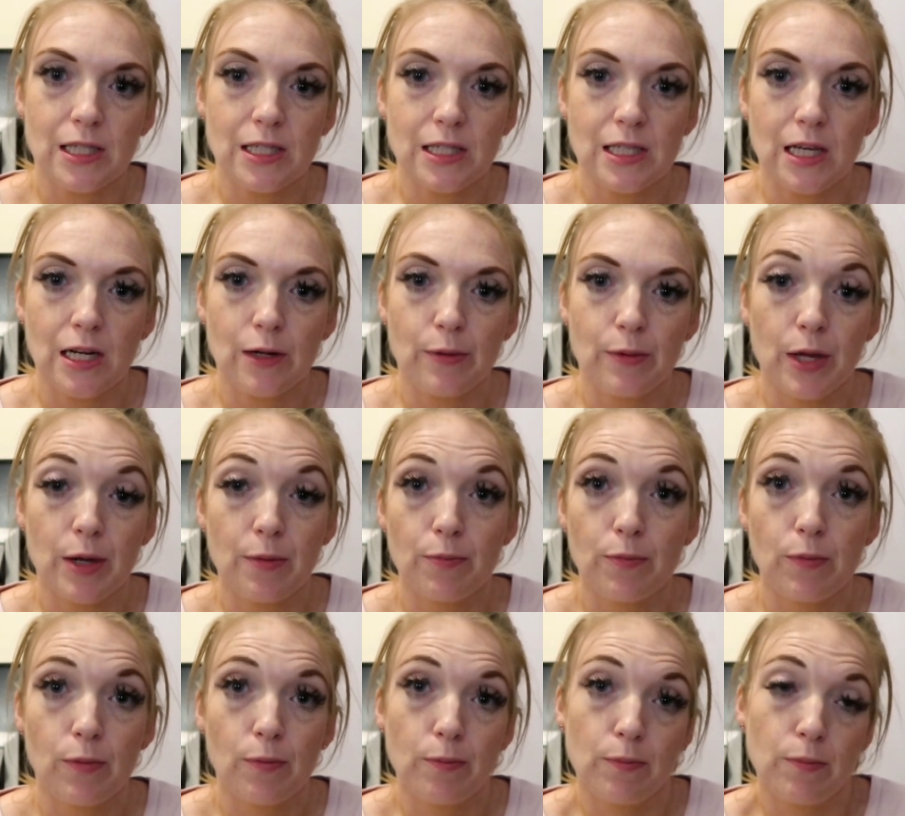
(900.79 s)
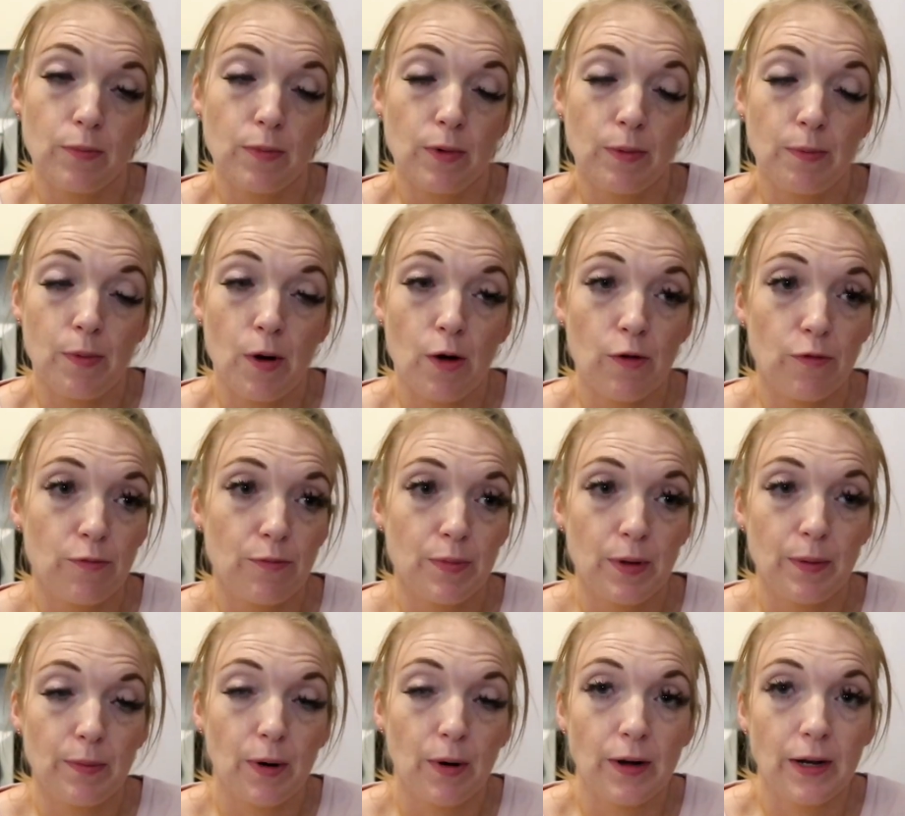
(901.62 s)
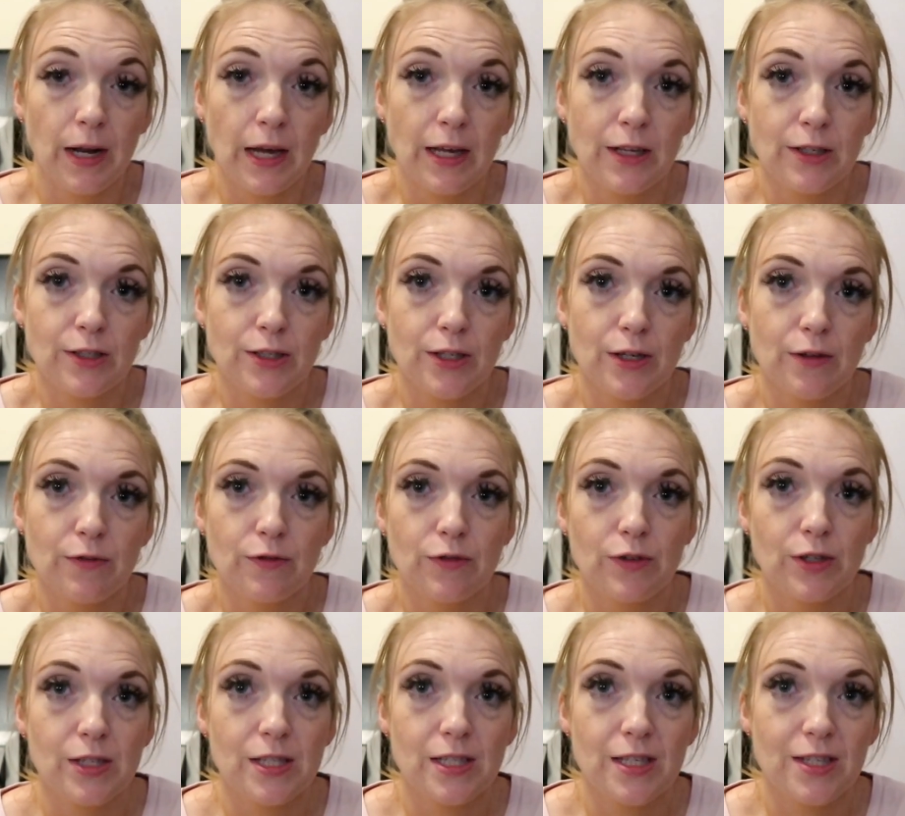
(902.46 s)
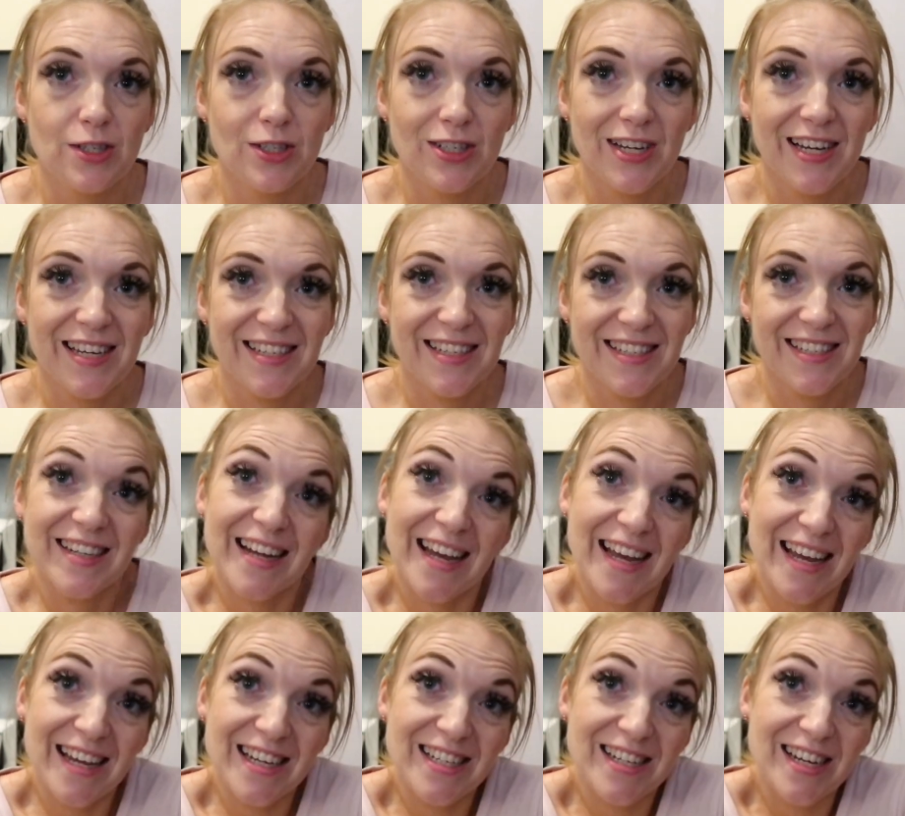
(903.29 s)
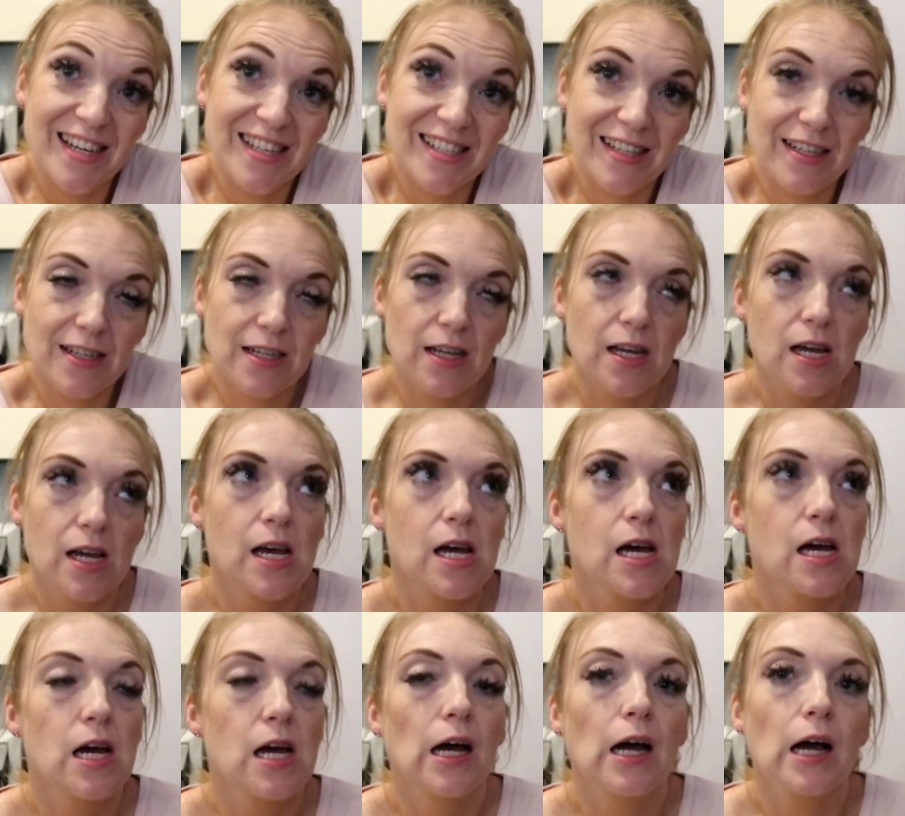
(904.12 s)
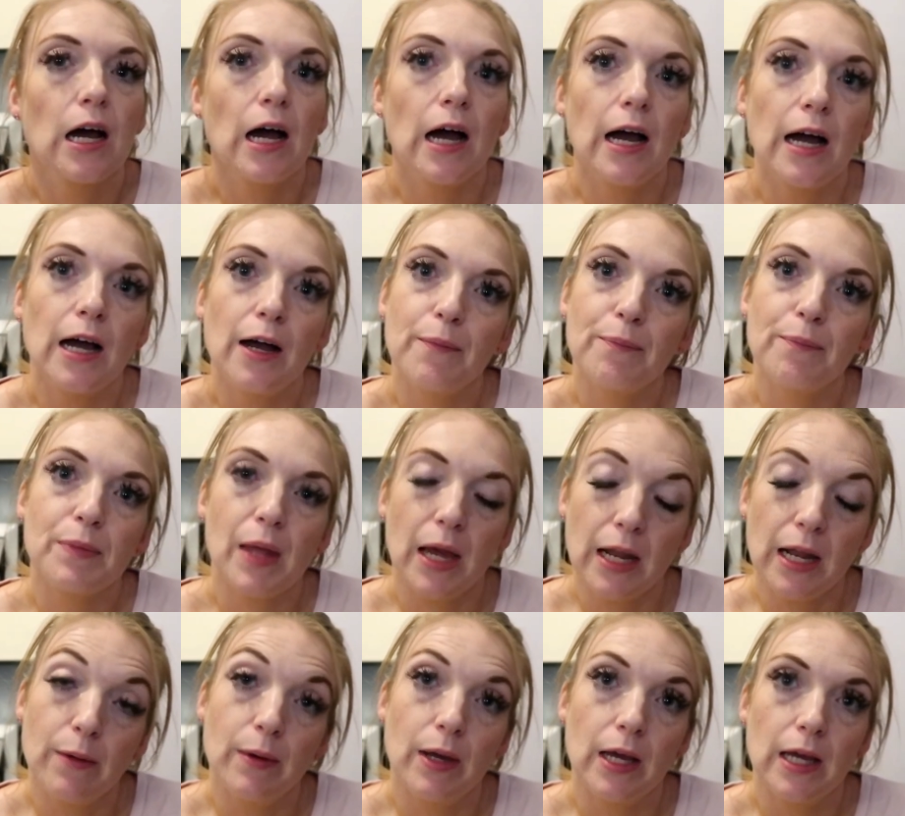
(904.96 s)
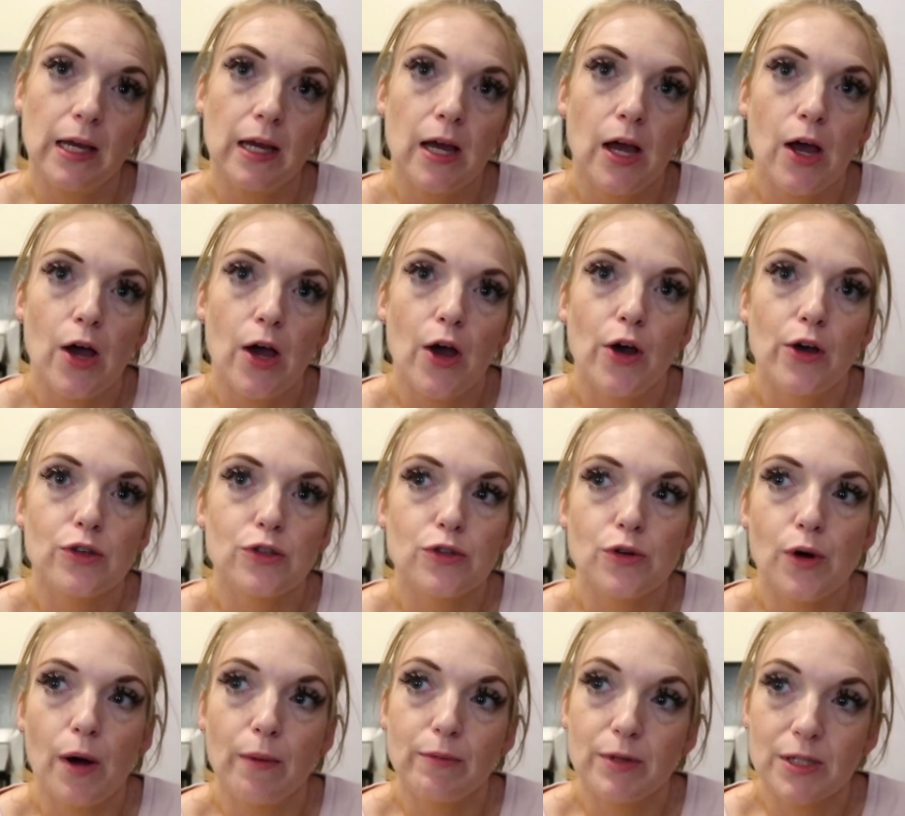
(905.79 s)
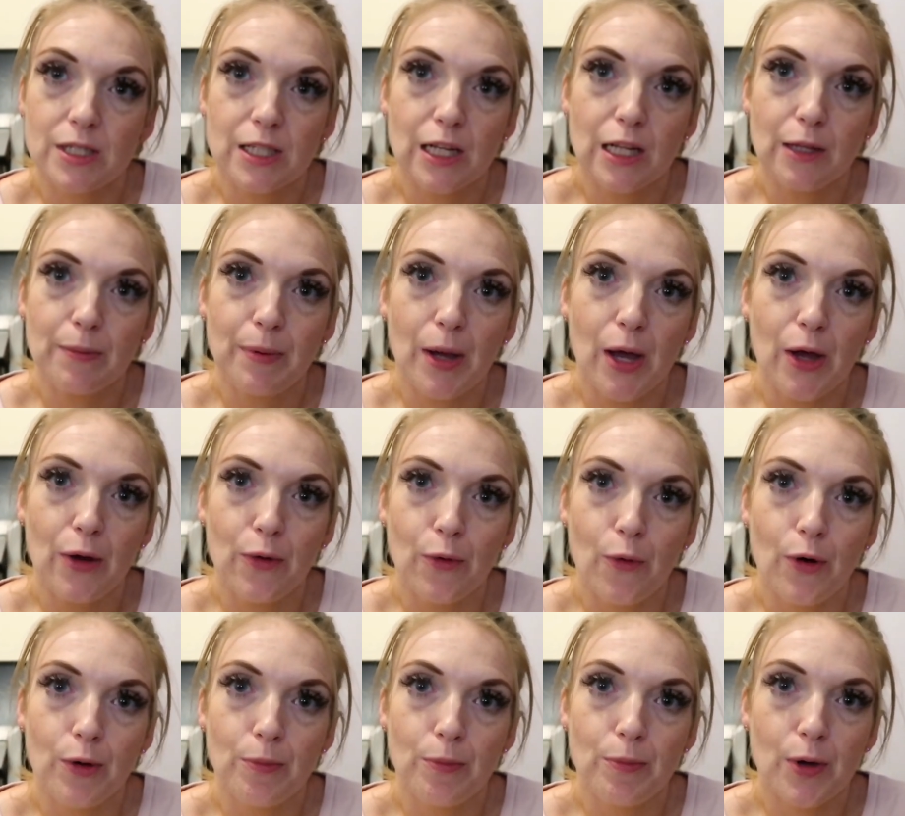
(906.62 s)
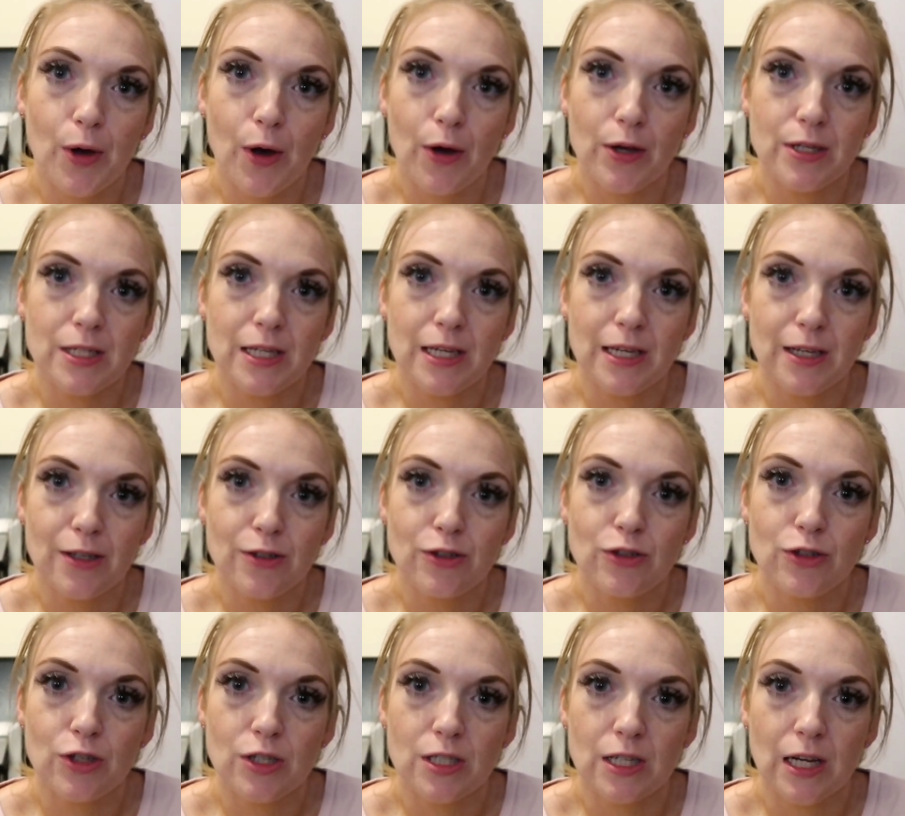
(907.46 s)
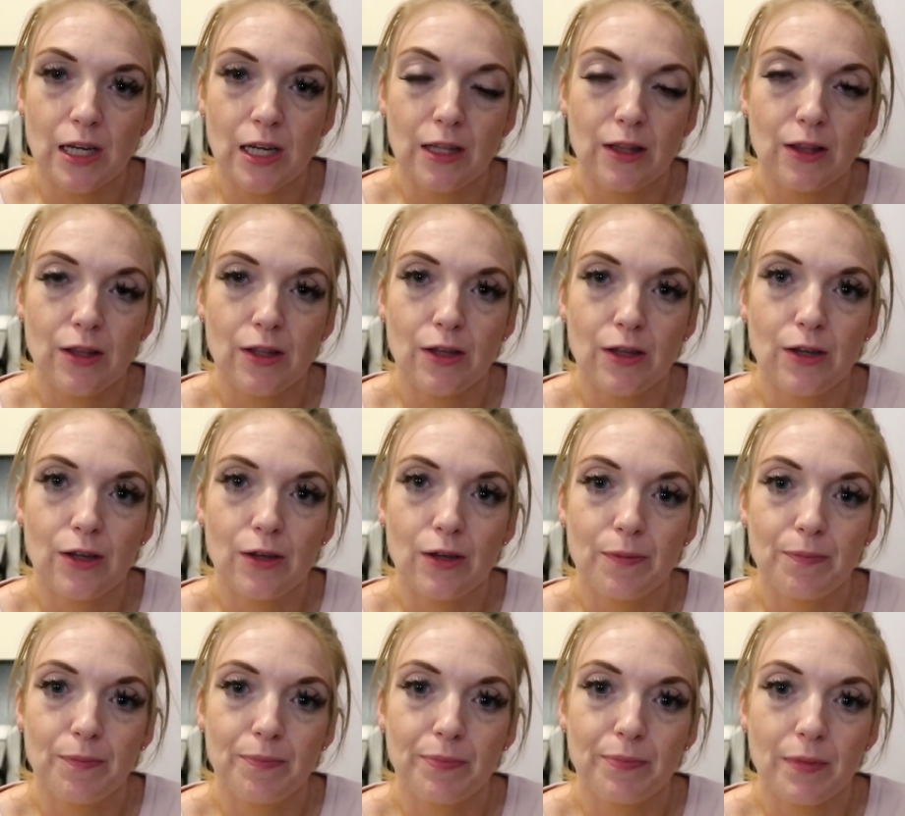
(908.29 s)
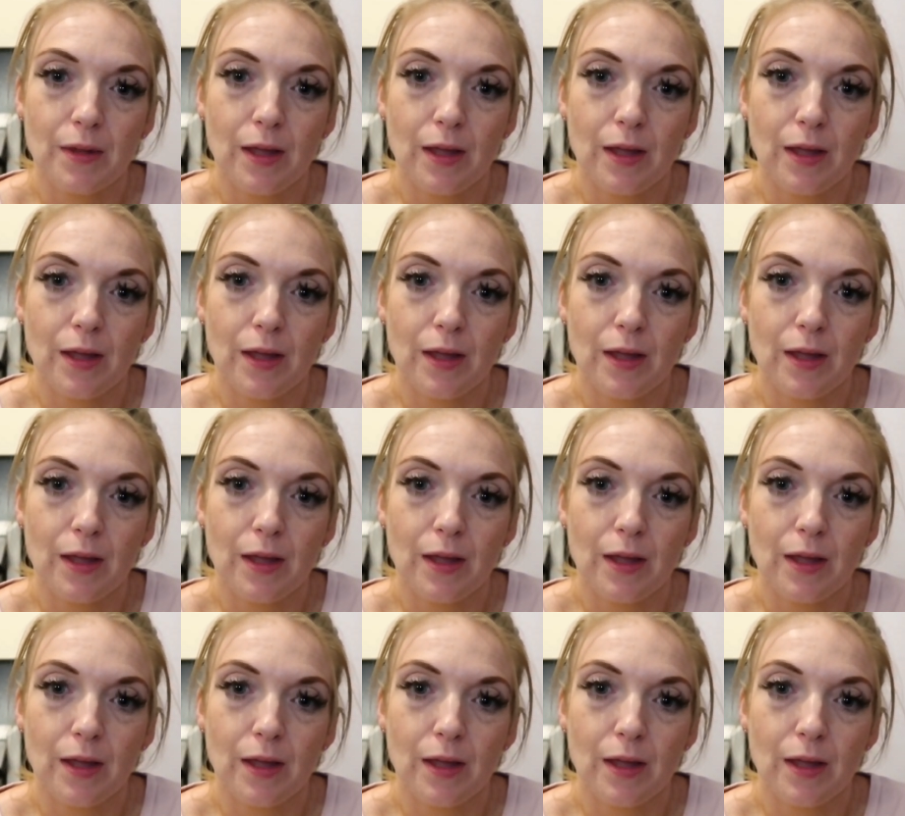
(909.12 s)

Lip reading: is still awake. Apart from people on night shift, for instance, Jason. Hey, Jason. Anyway, so I'm just a little bit annoyed because it is just like the